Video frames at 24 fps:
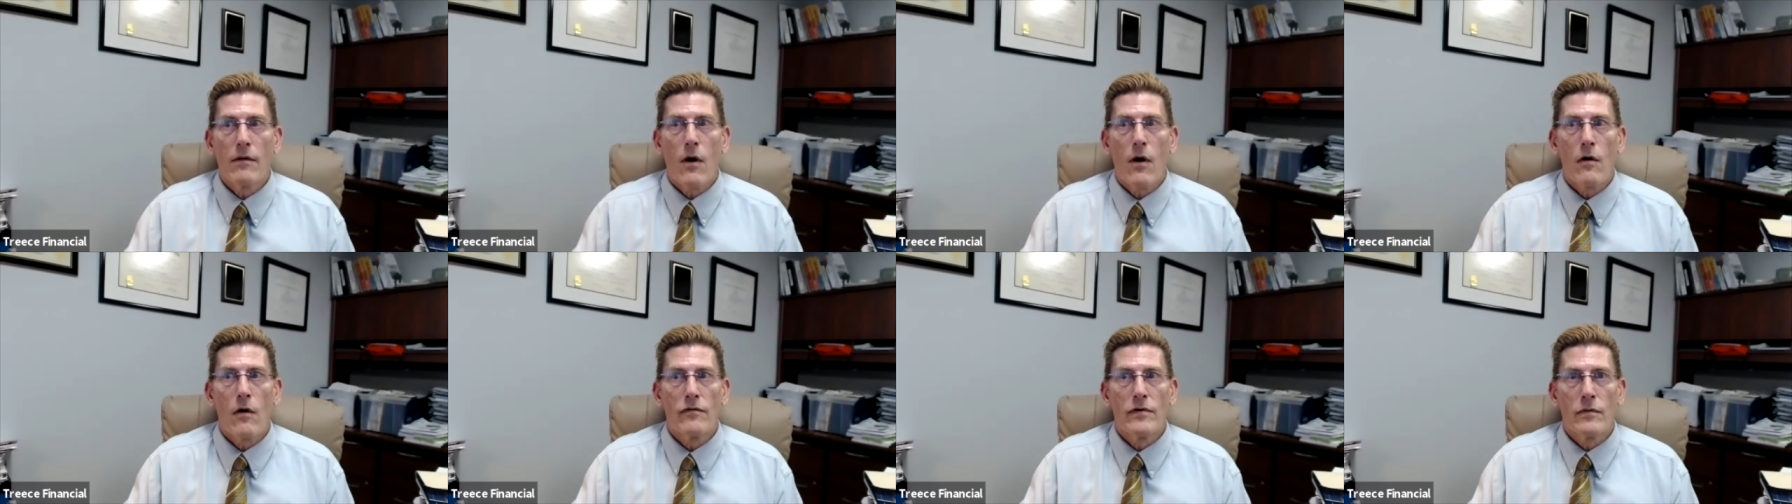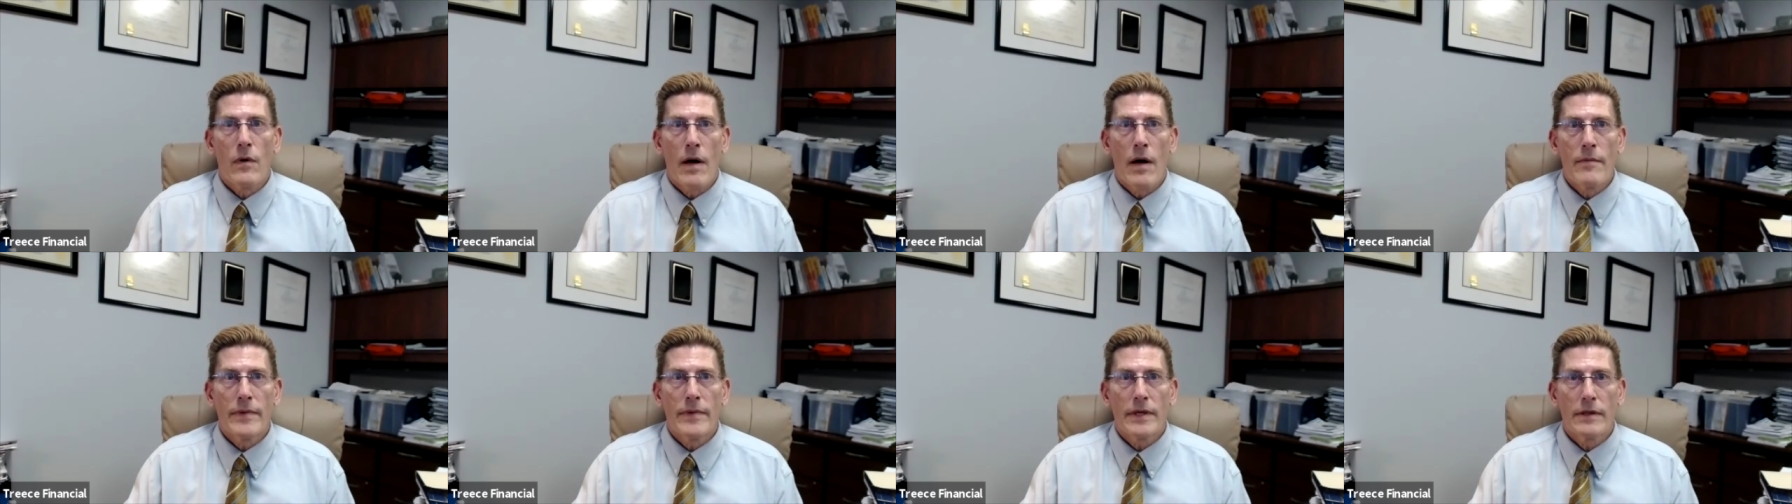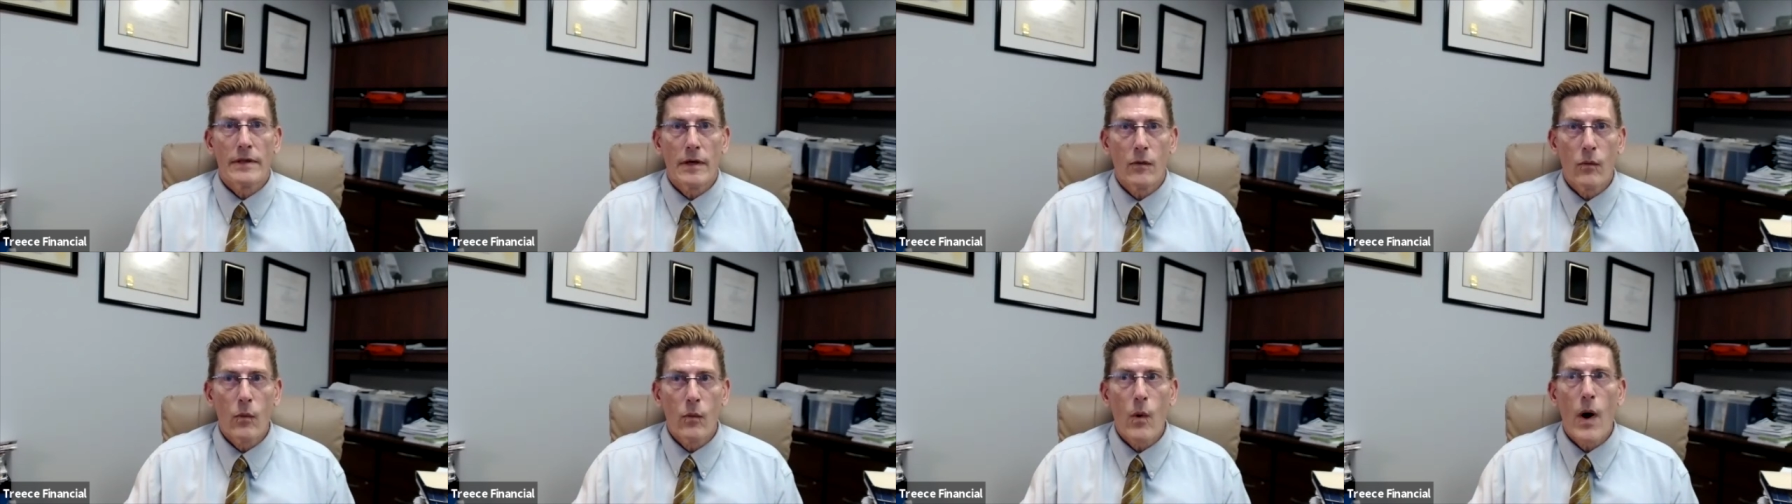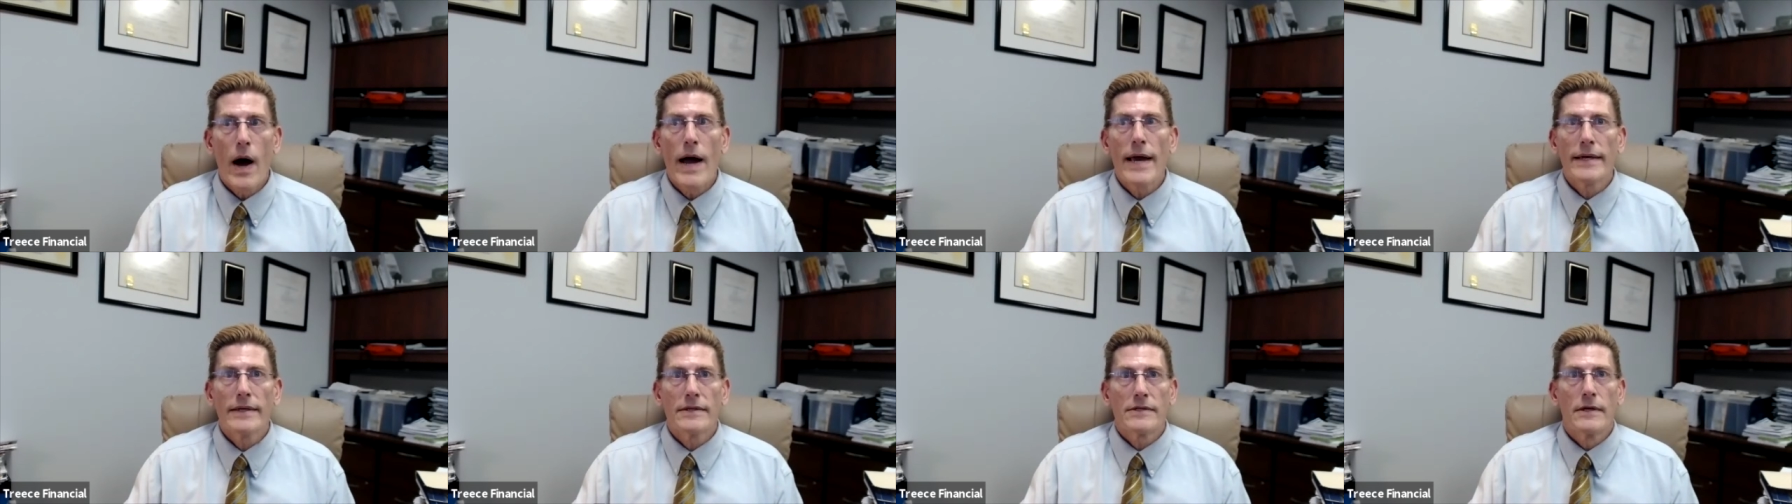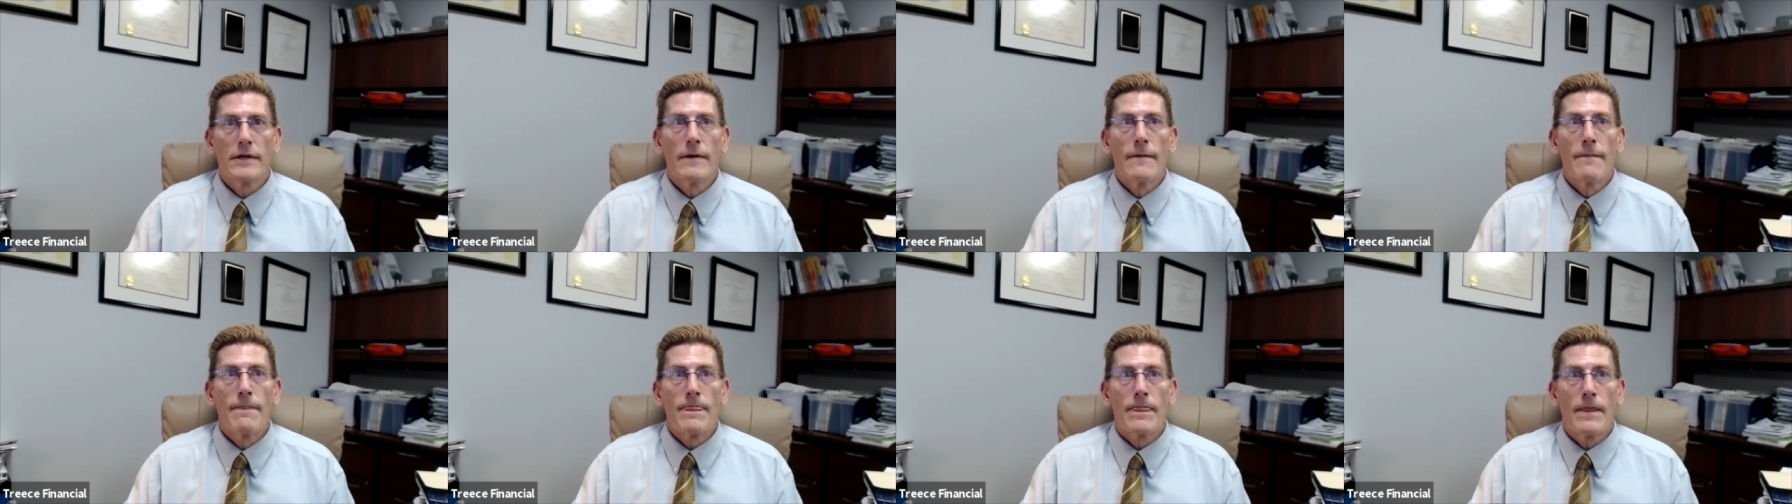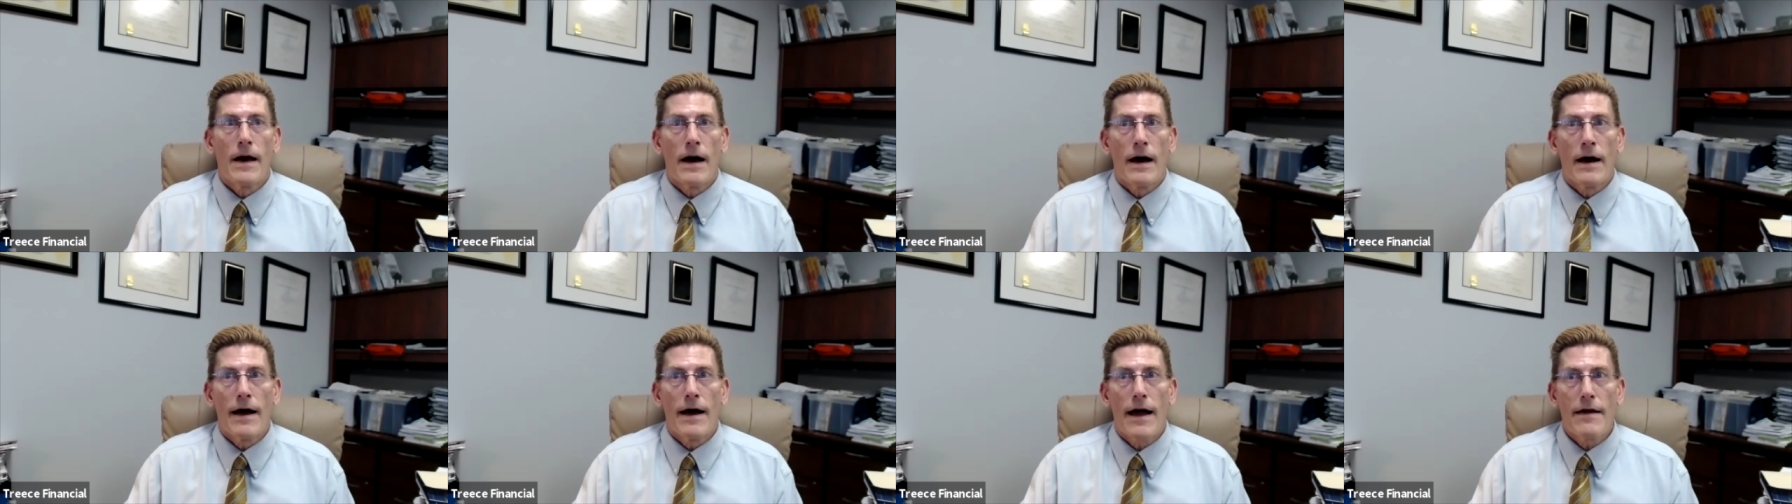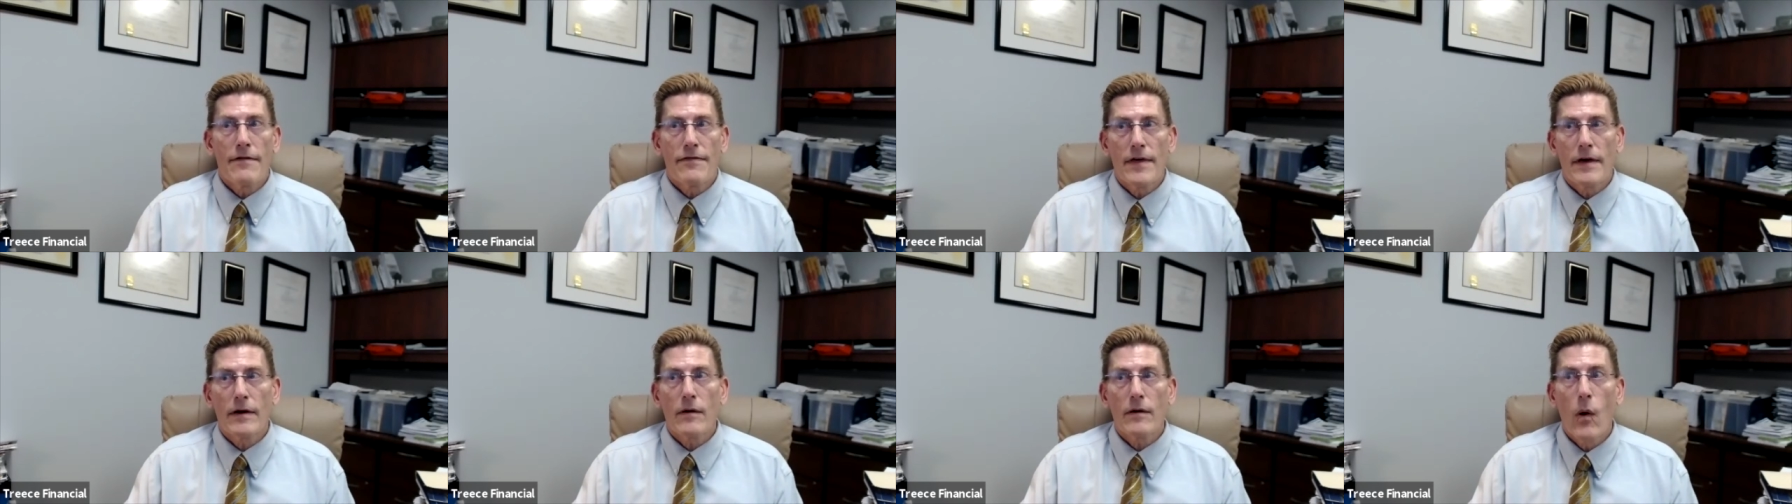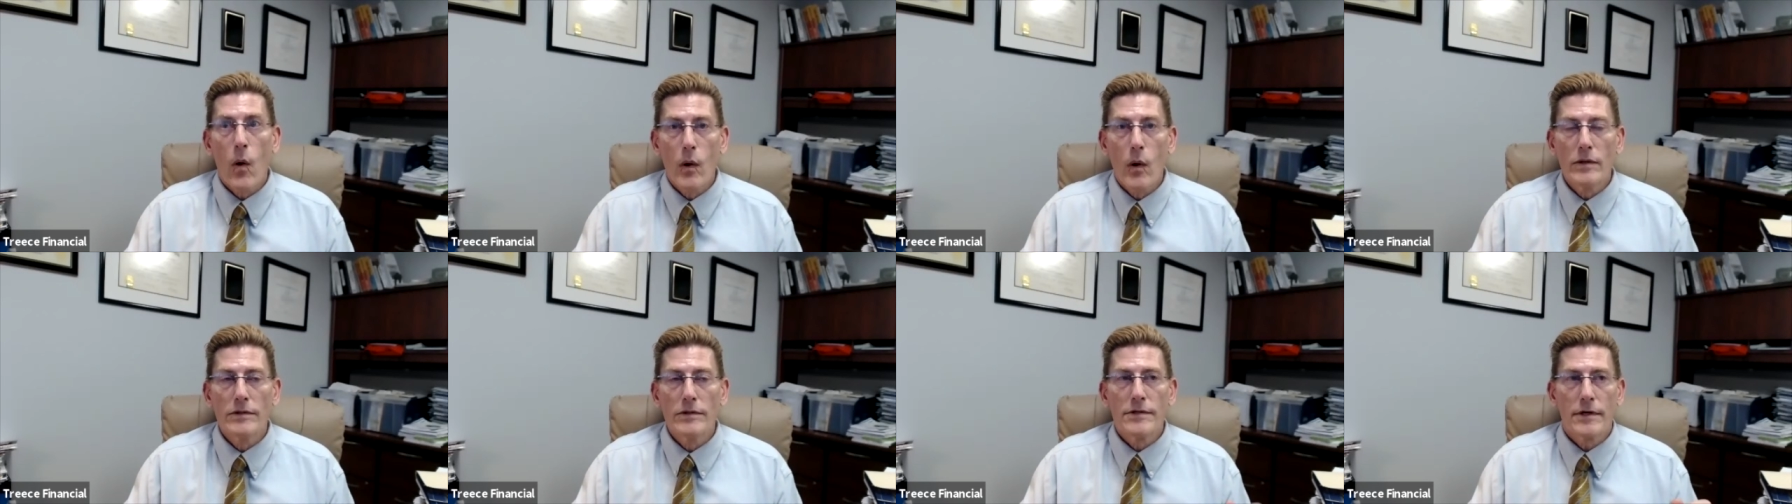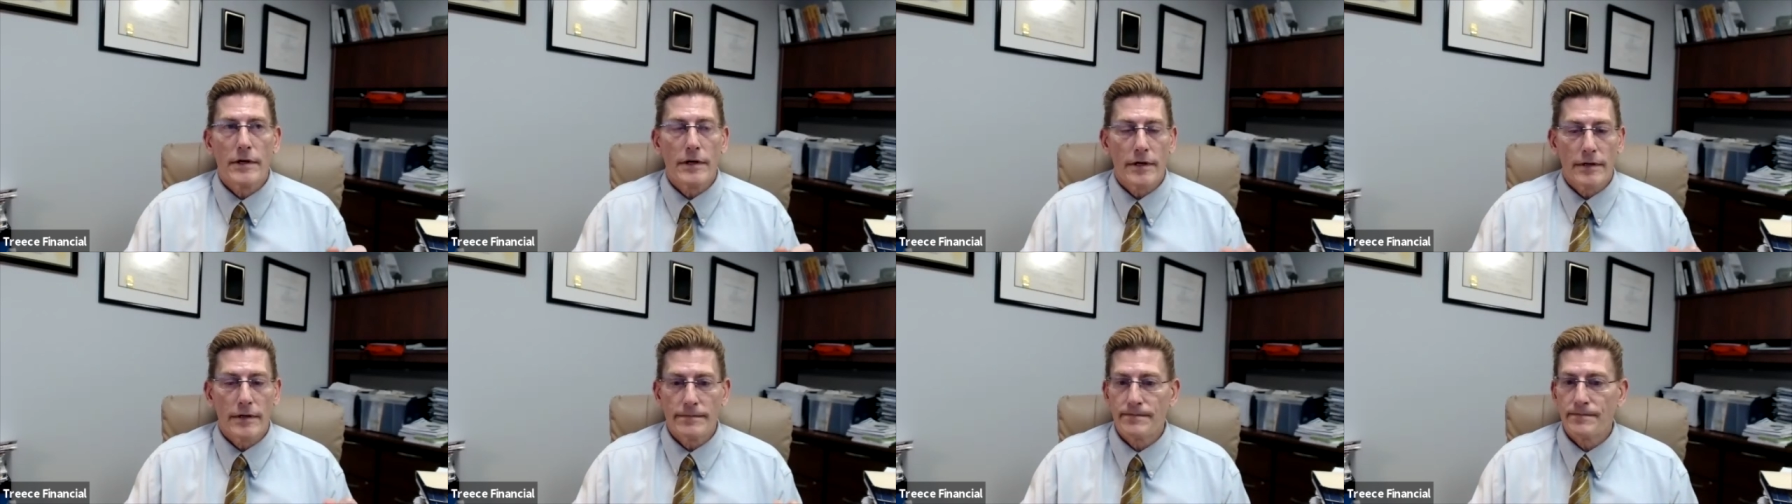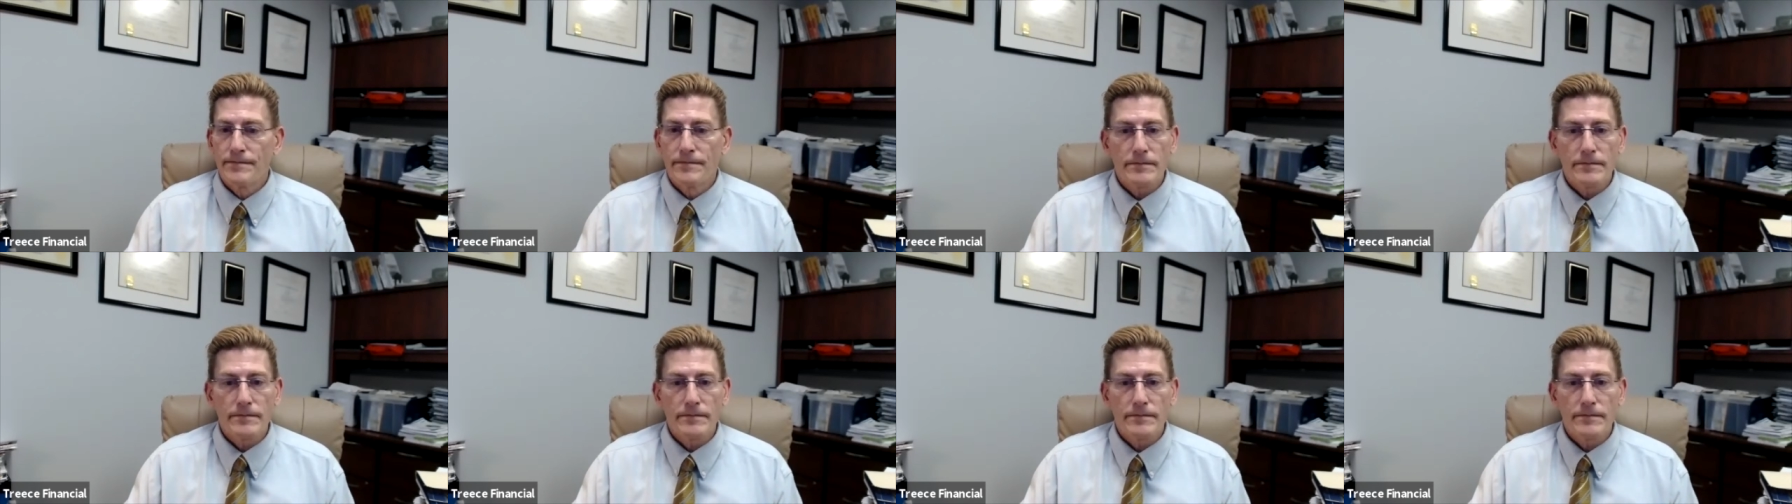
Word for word: overwhelmingly white, uh, I think older,